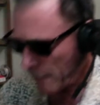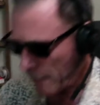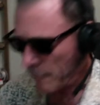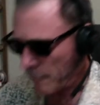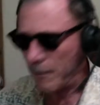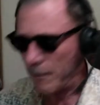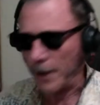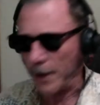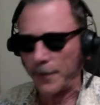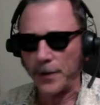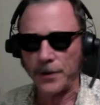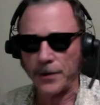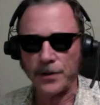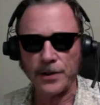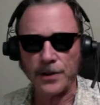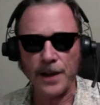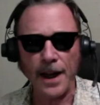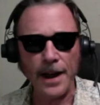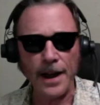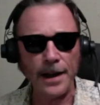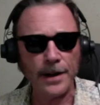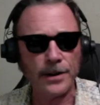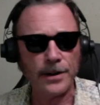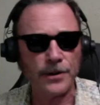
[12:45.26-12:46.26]
But the
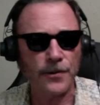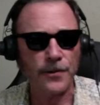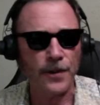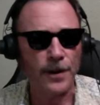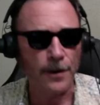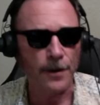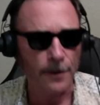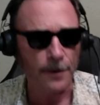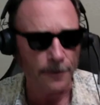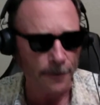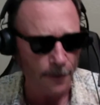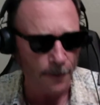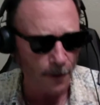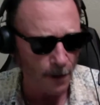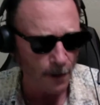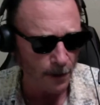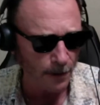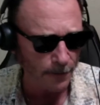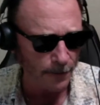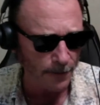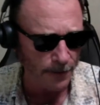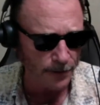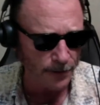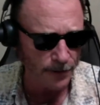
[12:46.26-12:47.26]
static sphere, for all
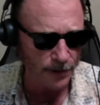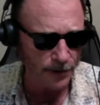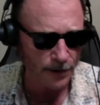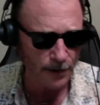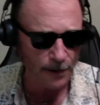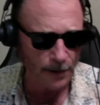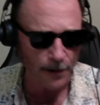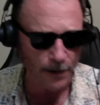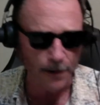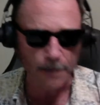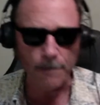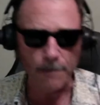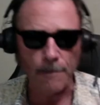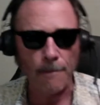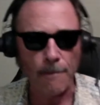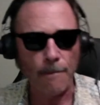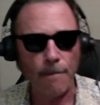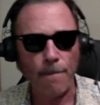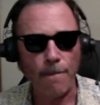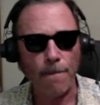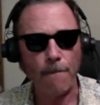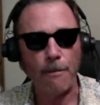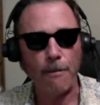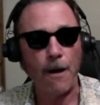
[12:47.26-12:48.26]
of its
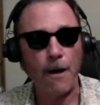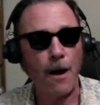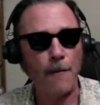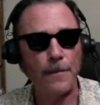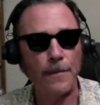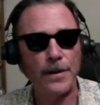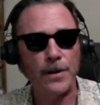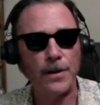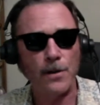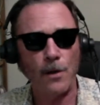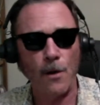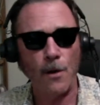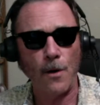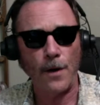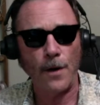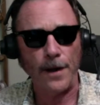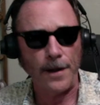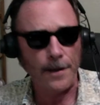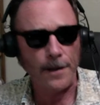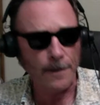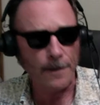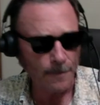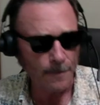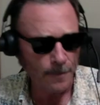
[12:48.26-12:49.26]
pomp and
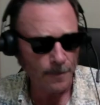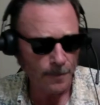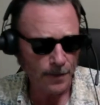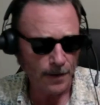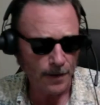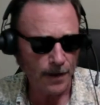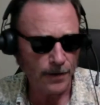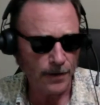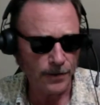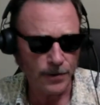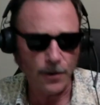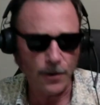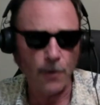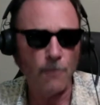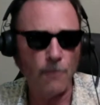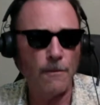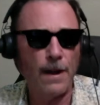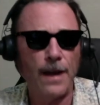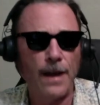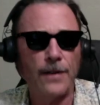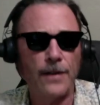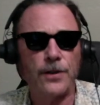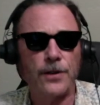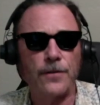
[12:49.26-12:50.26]
glory, is no
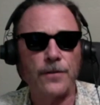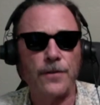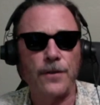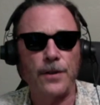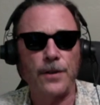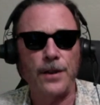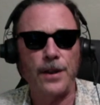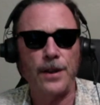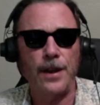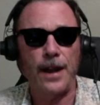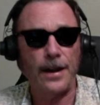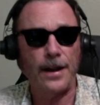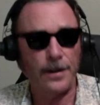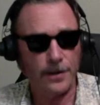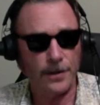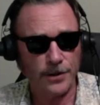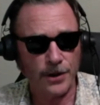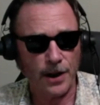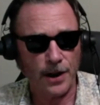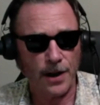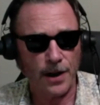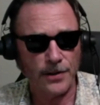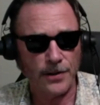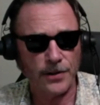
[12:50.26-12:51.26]
match for the
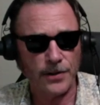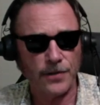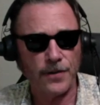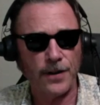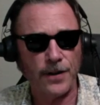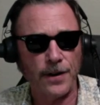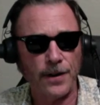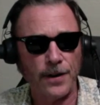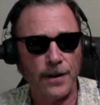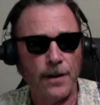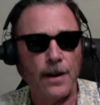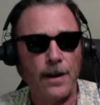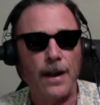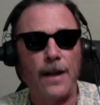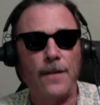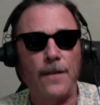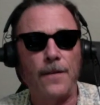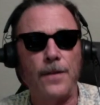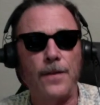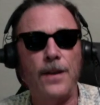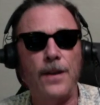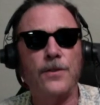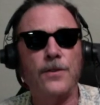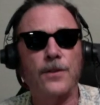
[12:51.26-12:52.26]
energized sphere, and
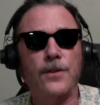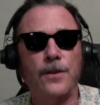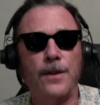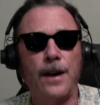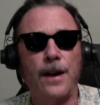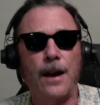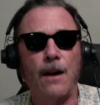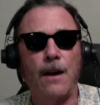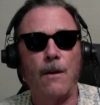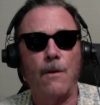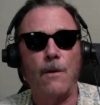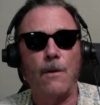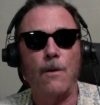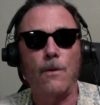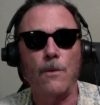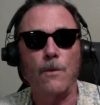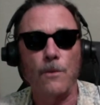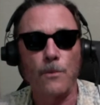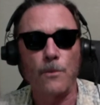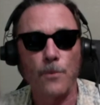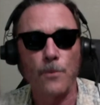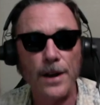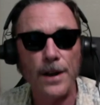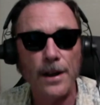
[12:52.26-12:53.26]
these are now
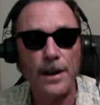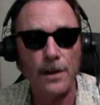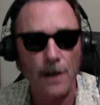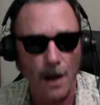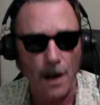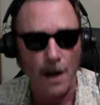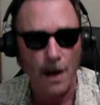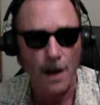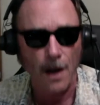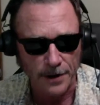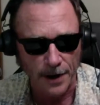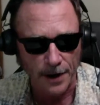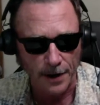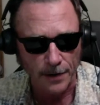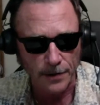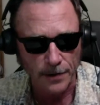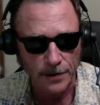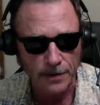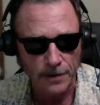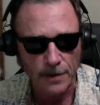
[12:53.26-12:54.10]
real objects.